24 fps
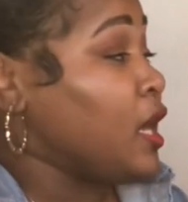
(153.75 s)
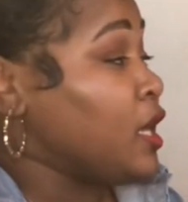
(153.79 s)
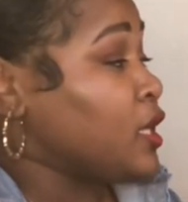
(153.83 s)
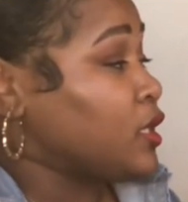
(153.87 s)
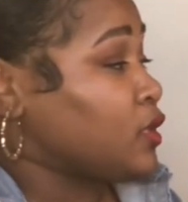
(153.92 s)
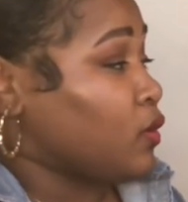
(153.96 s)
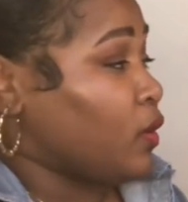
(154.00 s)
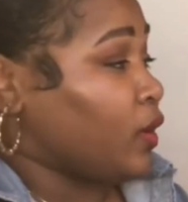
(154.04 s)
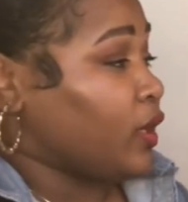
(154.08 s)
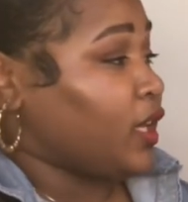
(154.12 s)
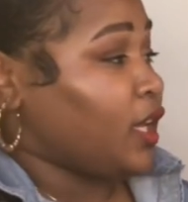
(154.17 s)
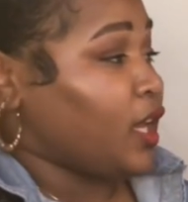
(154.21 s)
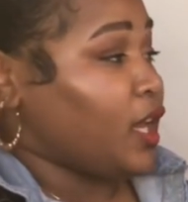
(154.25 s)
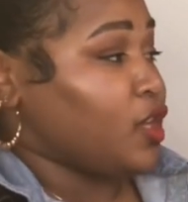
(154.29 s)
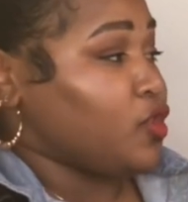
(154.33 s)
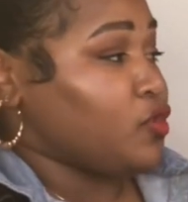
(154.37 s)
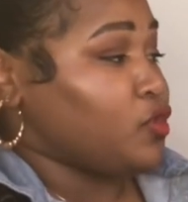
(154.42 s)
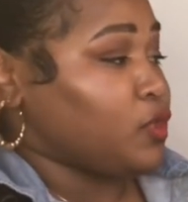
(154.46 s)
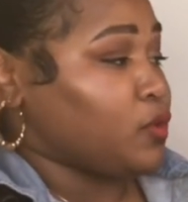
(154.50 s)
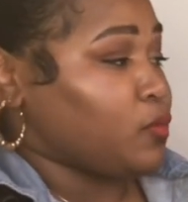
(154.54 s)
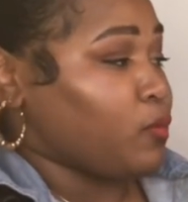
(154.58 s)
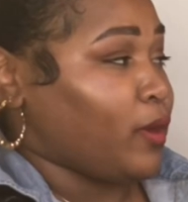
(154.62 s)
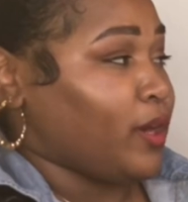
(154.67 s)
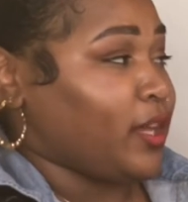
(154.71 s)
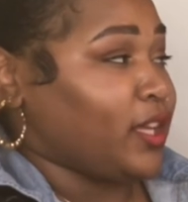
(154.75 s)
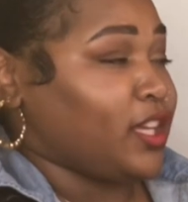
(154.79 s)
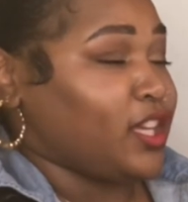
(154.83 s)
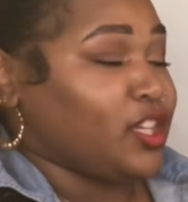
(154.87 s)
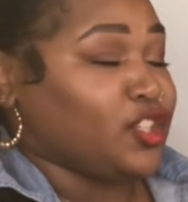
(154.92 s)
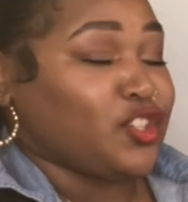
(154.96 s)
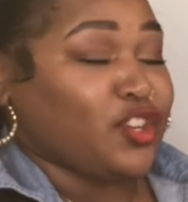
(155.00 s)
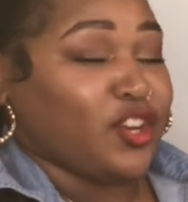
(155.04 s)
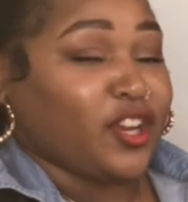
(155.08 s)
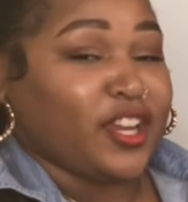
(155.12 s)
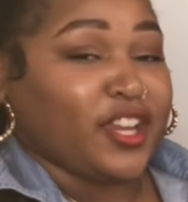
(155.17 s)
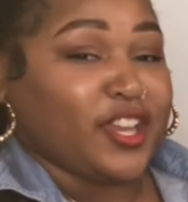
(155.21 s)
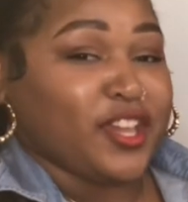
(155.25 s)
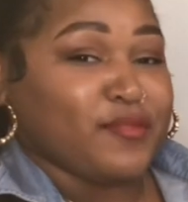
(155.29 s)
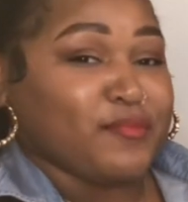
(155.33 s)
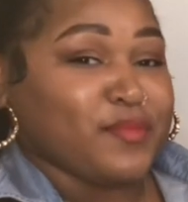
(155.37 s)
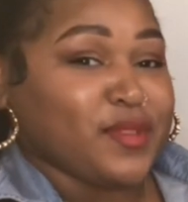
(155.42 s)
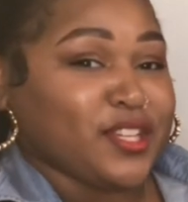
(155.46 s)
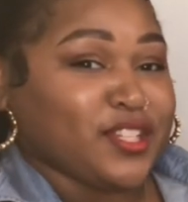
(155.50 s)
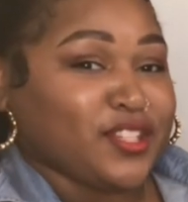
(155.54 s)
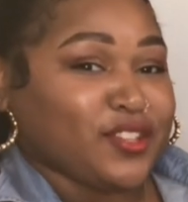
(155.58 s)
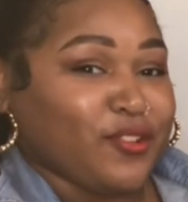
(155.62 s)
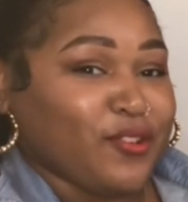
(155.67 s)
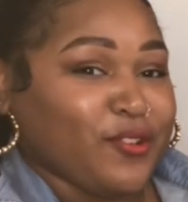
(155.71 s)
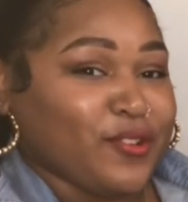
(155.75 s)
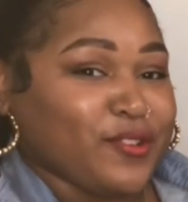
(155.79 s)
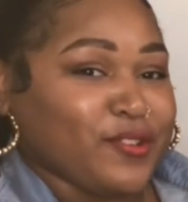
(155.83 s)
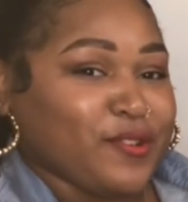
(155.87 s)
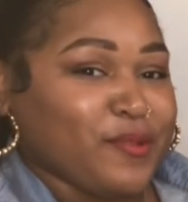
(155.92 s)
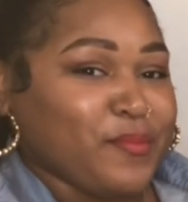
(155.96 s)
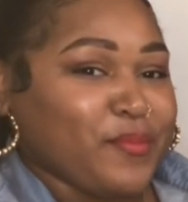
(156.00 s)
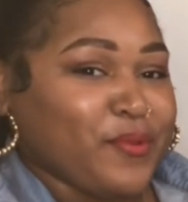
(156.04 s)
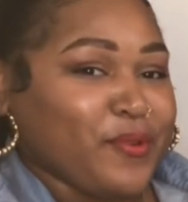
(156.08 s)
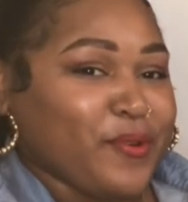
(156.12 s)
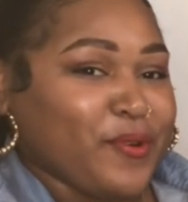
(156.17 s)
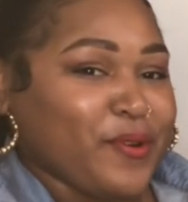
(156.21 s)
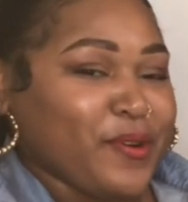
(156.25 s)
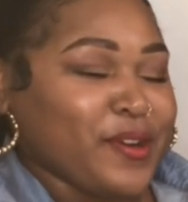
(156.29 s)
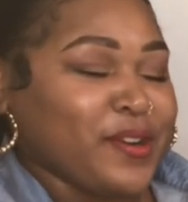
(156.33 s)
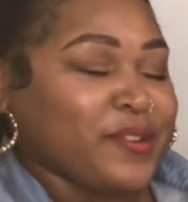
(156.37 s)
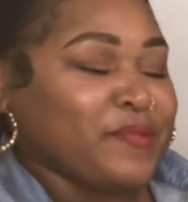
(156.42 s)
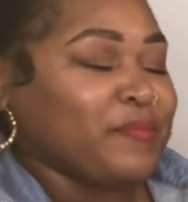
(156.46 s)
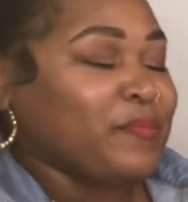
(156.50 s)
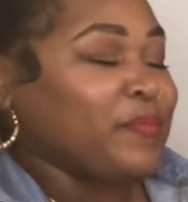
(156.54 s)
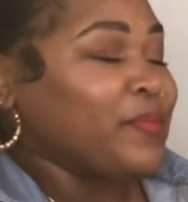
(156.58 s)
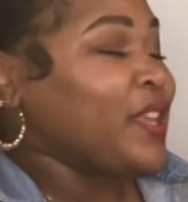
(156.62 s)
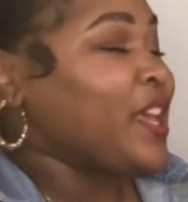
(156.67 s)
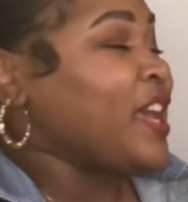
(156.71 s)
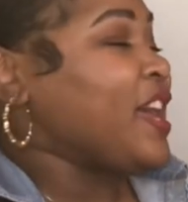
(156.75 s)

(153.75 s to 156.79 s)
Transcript: So again, you just want to get your image on your board.